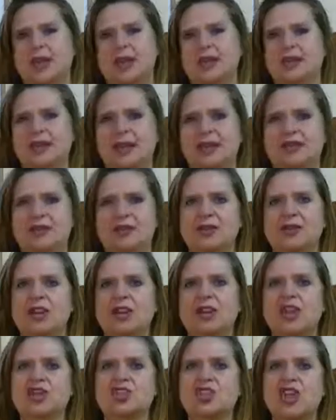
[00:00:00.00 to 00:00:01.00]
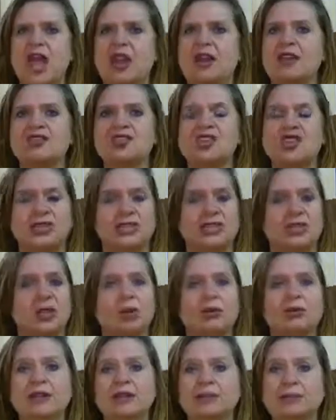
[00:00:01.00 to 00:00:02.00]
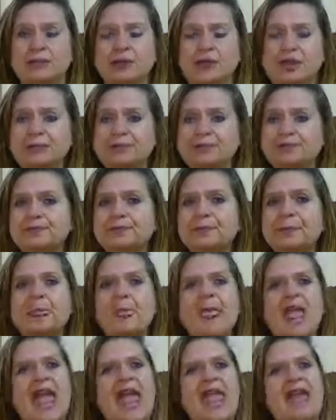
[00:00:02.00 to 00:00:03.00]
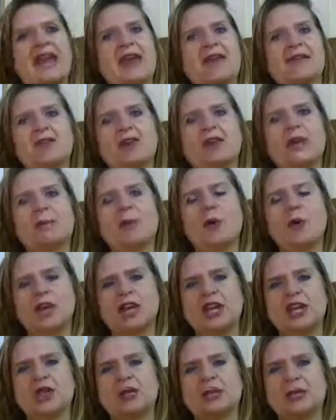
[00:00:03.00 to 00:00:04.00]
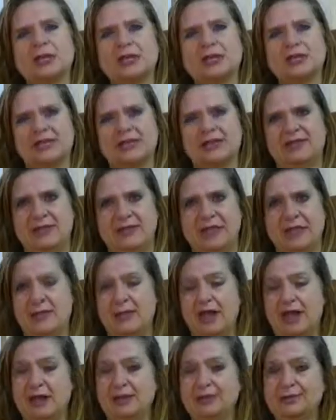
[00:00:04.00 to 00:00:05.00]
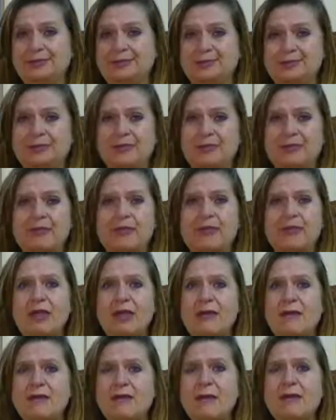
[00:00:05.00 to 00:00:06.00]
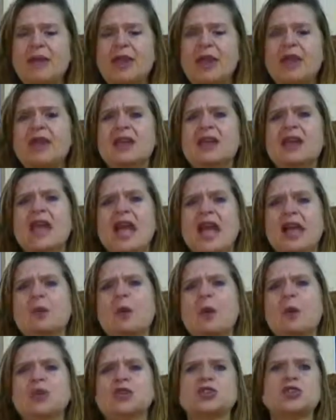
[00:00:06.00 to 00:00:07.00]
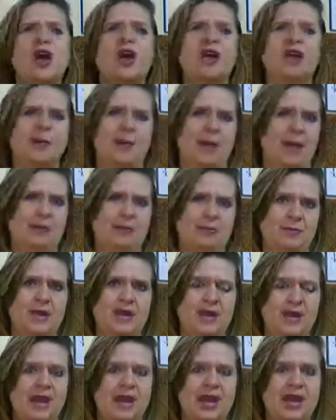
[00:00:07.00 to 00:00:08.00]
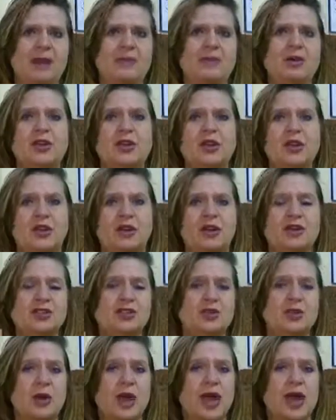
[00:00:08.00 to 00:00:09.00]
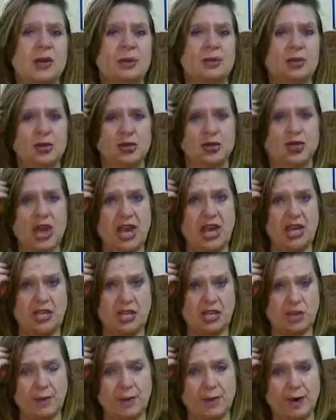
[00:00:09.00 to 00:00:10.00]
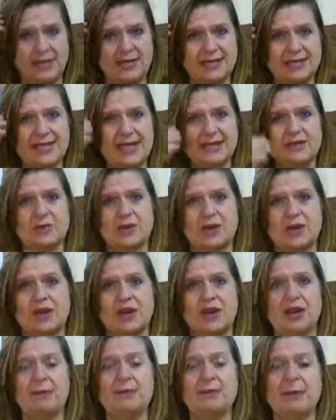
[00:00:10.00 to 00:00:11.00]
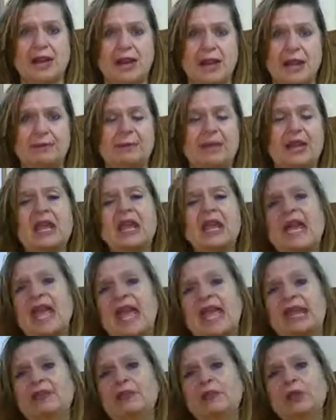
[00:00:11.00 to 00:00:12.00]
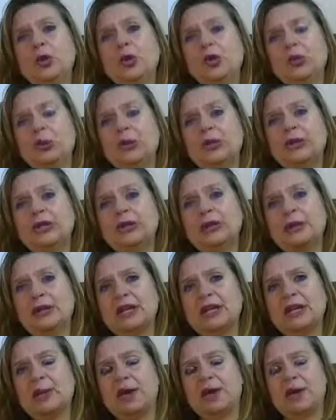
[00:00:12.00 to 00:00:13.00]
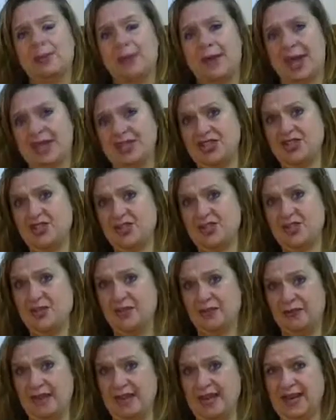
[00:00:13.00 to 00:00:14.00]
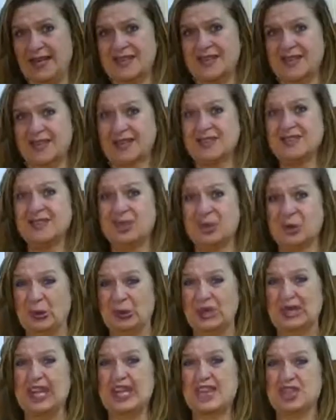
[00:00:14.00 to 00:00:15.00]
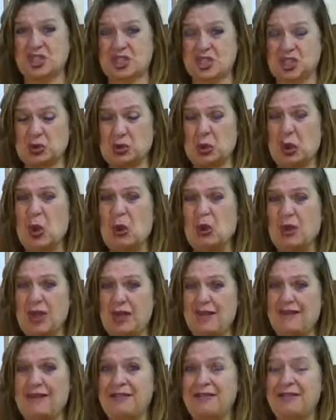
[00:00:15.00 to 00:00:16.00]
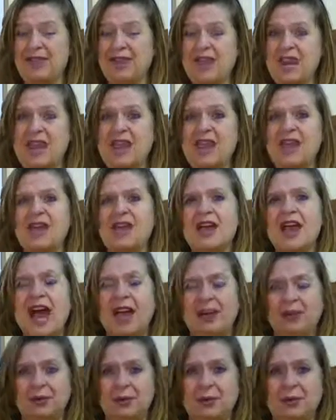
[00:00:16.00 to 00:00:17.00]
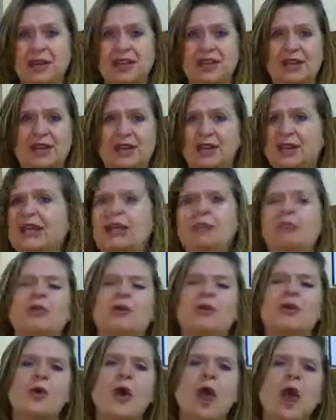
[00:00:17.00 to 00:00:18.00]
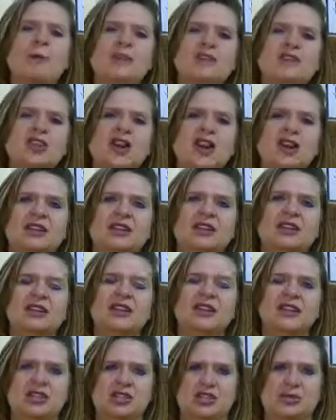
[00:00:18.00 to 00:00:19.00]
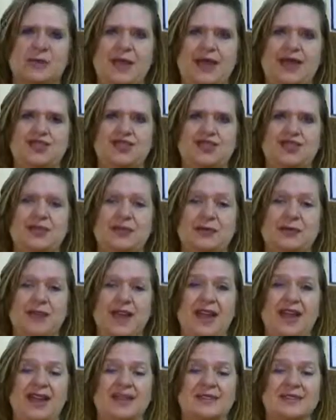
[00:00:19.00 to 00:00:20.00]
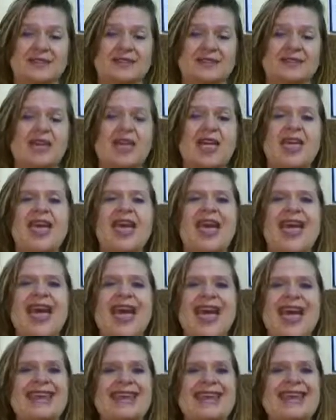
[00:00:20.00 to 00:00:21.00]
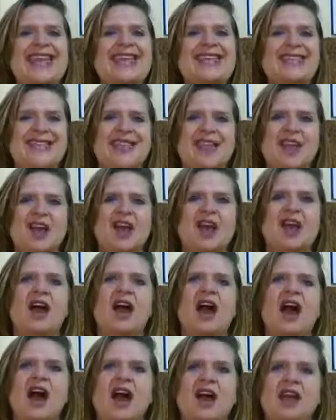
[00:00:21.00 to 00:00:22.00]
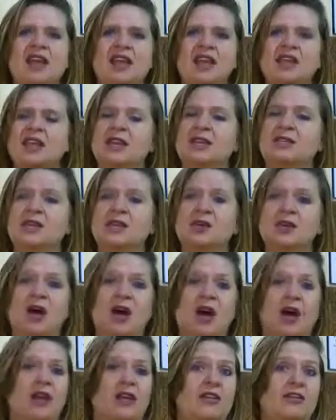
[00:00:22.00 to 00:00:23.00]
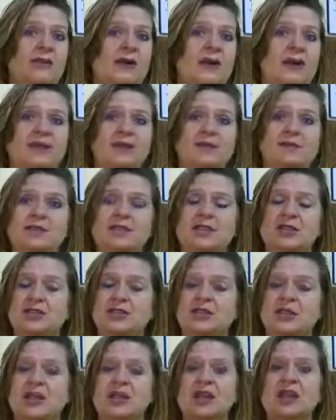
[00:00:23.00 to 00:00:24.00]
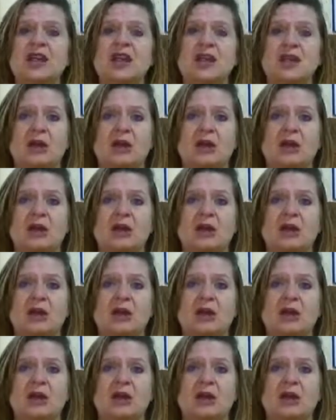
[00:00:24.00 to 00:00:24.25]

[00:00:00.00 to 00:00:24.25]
take that 30-day challenge. It's totally free. And every morning you will receive an email from me, and we will talk about money. And I'm going to also help you change your mindset regarding money. And if you really, really want to master your finances, you get control of everything, I've created a program. It's called The Keys to Master Your Finances. And in there, I give you all of my tips and tricks,